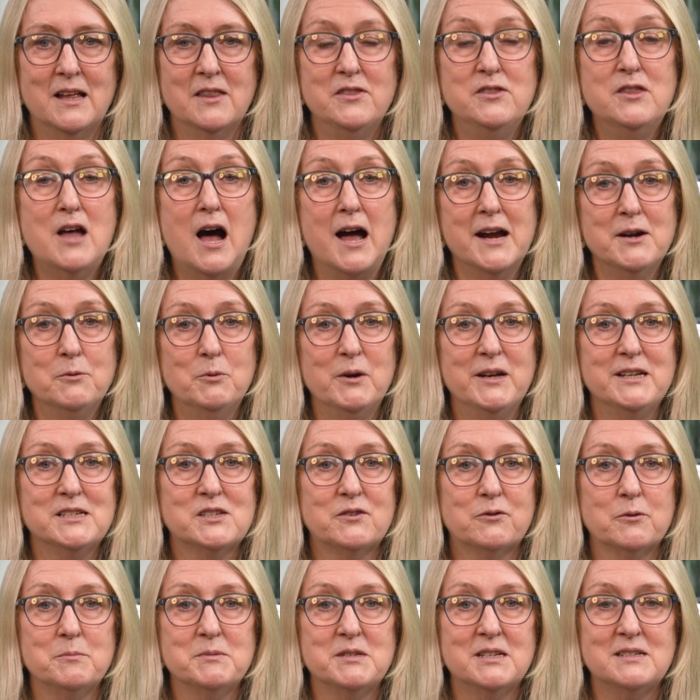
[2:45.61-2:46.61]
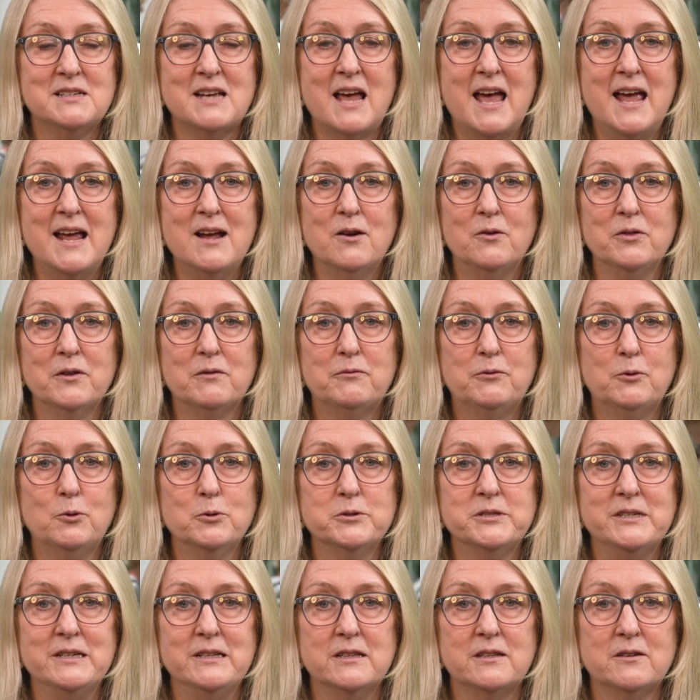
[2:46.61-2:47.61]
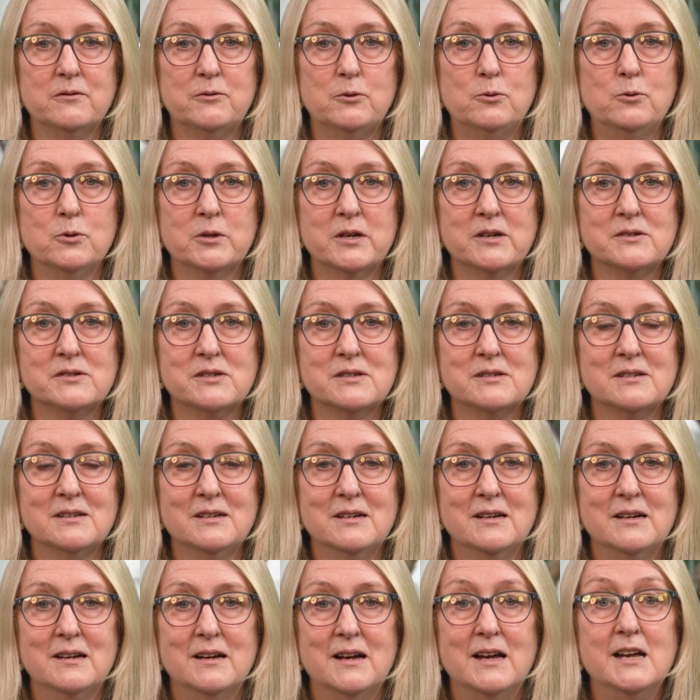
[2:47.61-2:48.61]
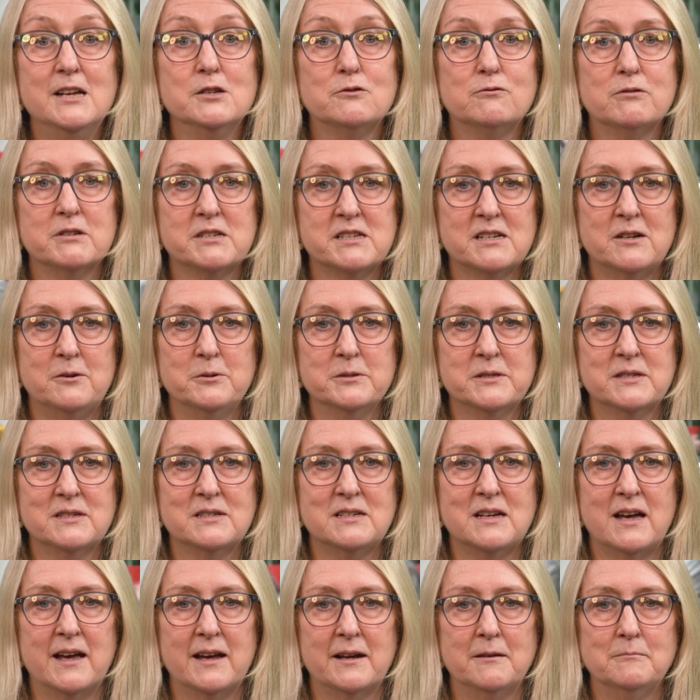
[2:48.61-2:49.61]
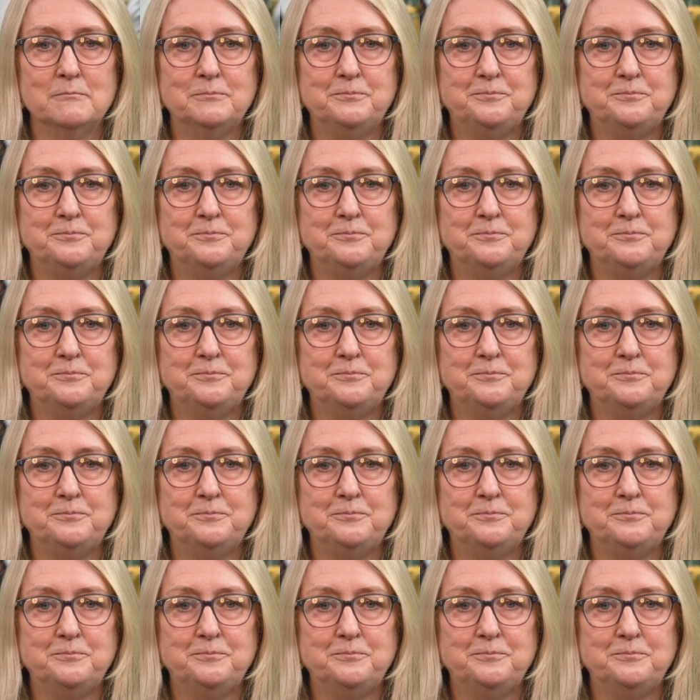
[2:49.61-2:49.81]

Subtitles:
9 weeks from today, on the 14th of August, is results day.